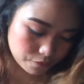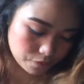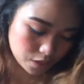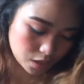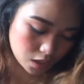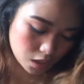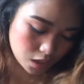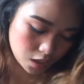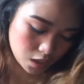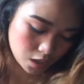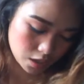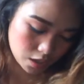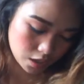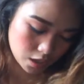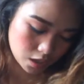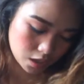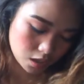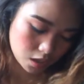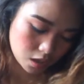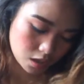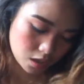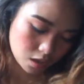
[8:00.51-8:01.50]

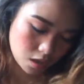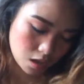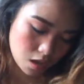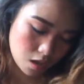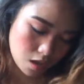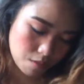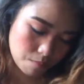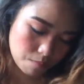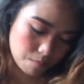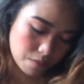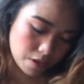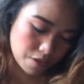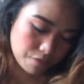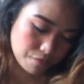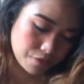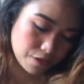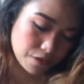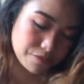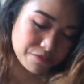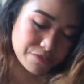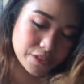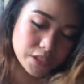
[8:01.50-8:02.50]
here my
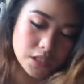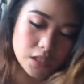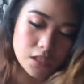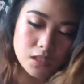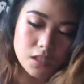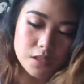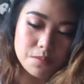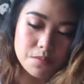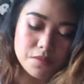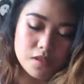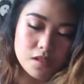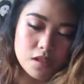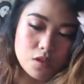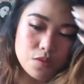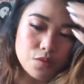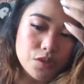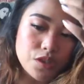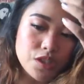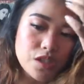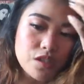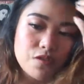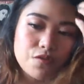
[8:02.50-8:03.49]
favorite lipstick,
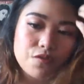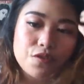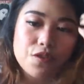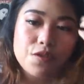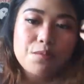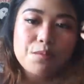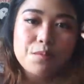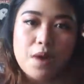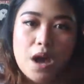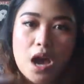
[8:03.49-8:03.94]
which is from